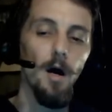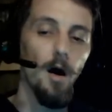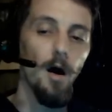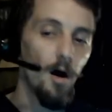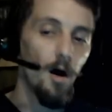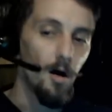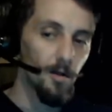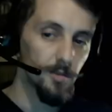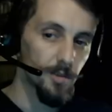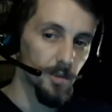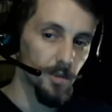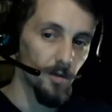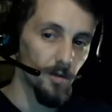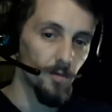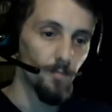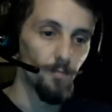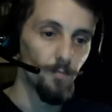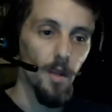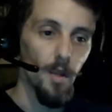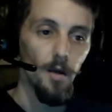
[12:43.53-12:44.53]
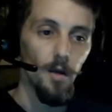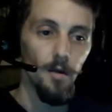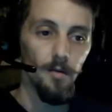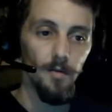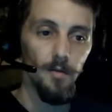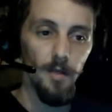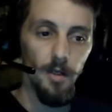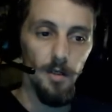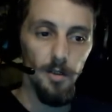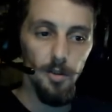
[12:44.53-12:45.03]
Also,
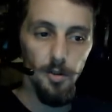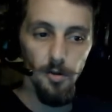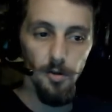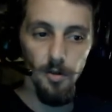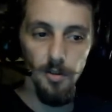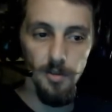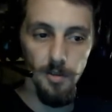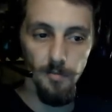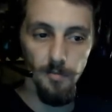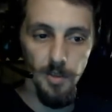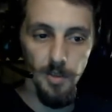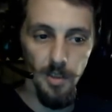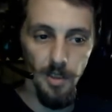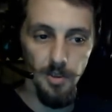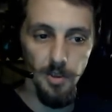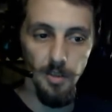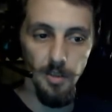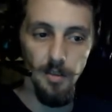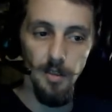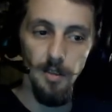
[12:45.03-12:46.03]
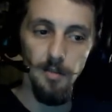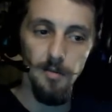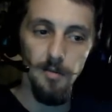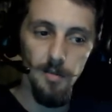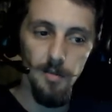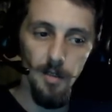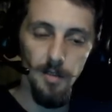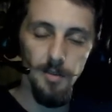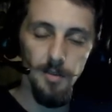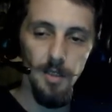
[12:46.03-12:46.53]
the Curious Obsession, it
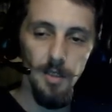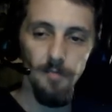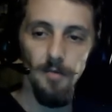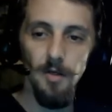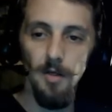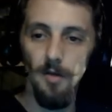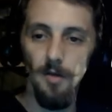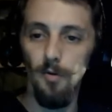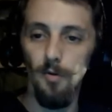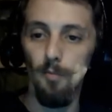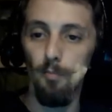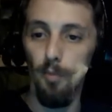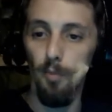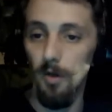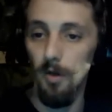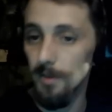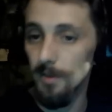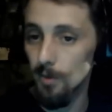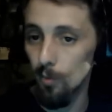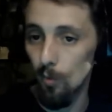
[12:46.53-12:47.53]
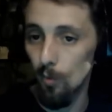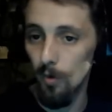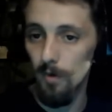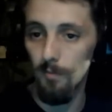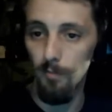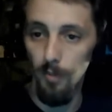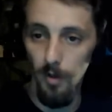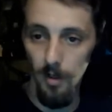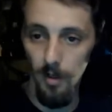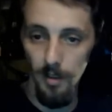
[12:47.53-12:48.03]
does give another
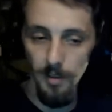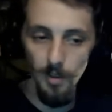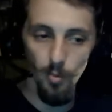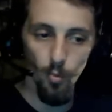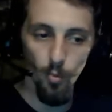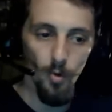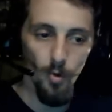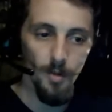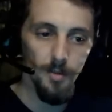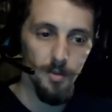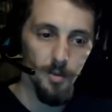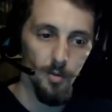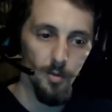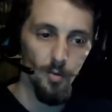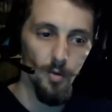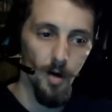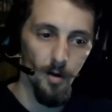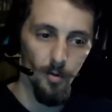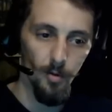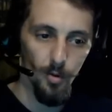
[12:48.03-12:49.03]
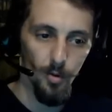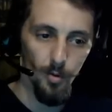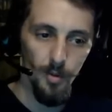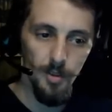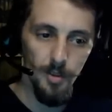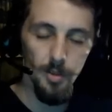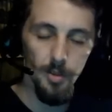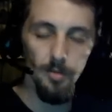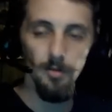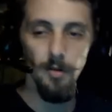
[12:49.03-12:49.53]
+1/+1 to our
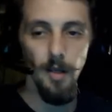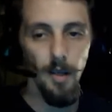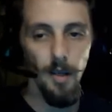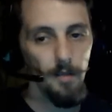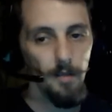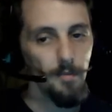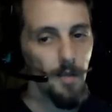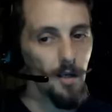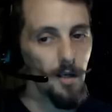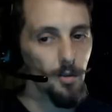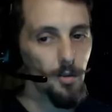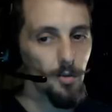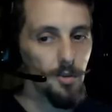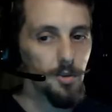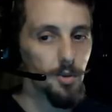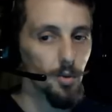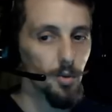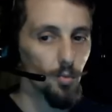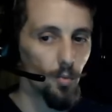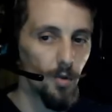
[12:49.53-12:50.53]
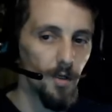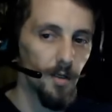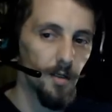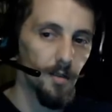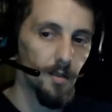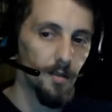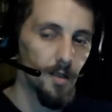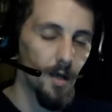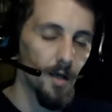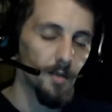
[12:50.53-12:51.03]
creature, and that creature, when it
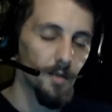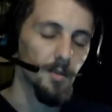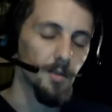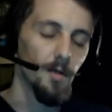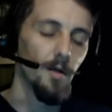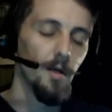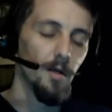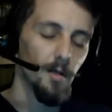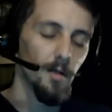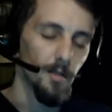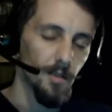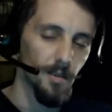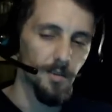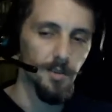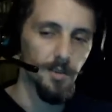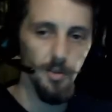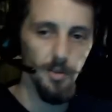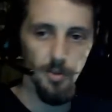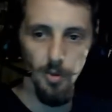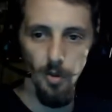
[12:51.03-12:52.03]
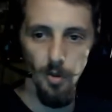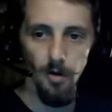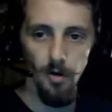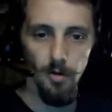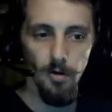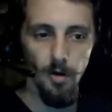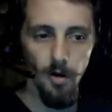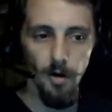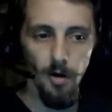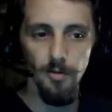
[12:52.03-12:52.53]
connects, gets to draw a
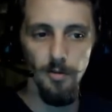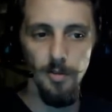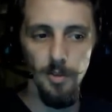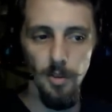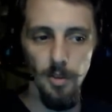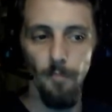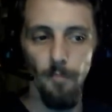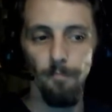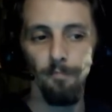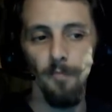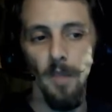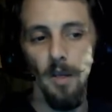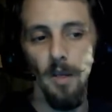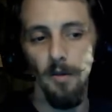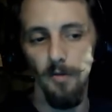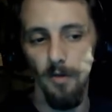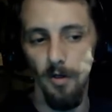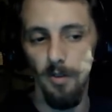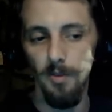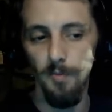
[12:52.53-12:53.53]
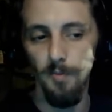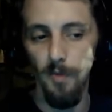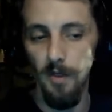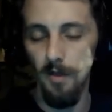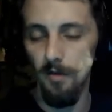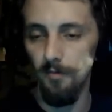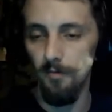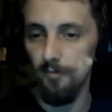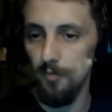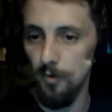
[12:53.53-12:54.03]
card. So there has been
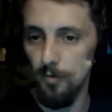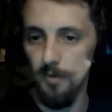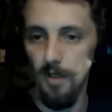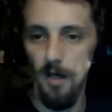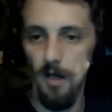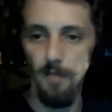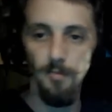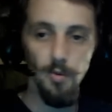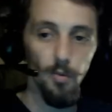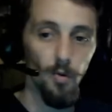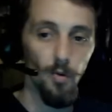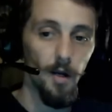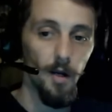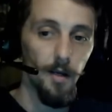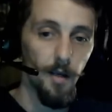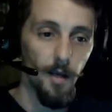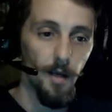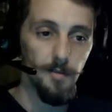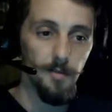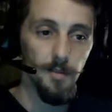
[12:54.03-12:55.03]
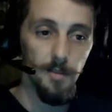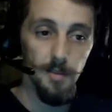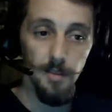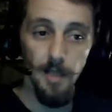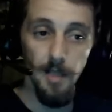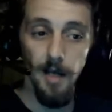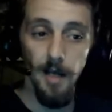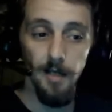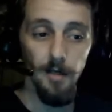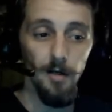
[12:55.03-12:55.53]
a few times where I got to
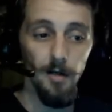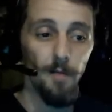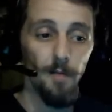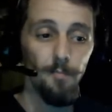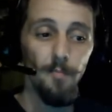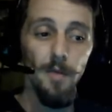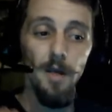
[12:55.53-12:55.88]
stack up